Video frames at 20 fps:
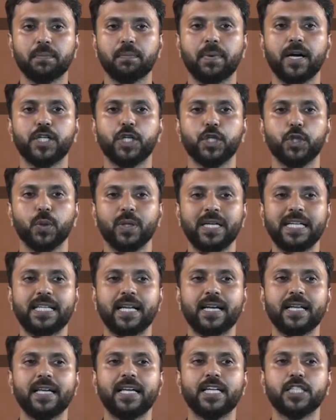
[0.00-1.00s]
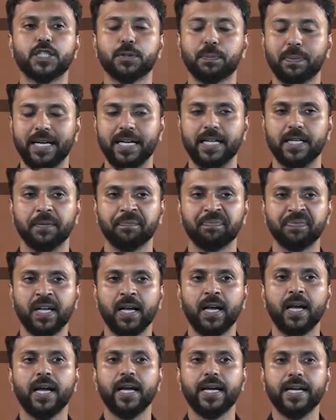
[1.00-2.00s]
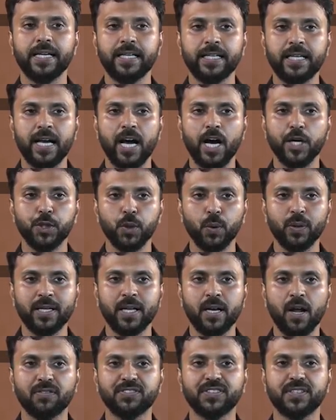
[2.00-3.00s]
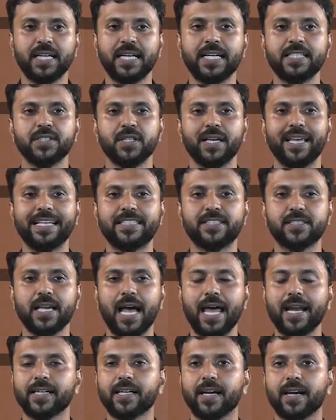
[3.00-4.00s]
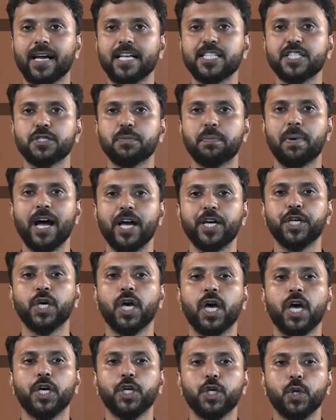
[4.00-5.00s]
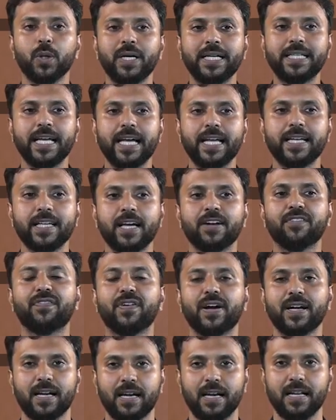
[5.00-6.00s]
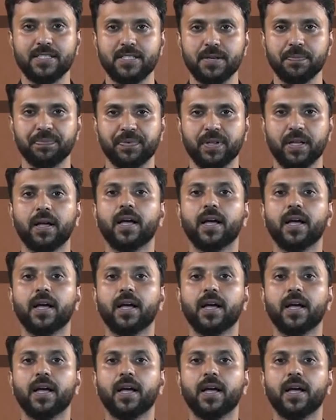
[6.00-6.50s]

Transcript: but unitary in spirit. India Union of States is characterized by unitarian federalism.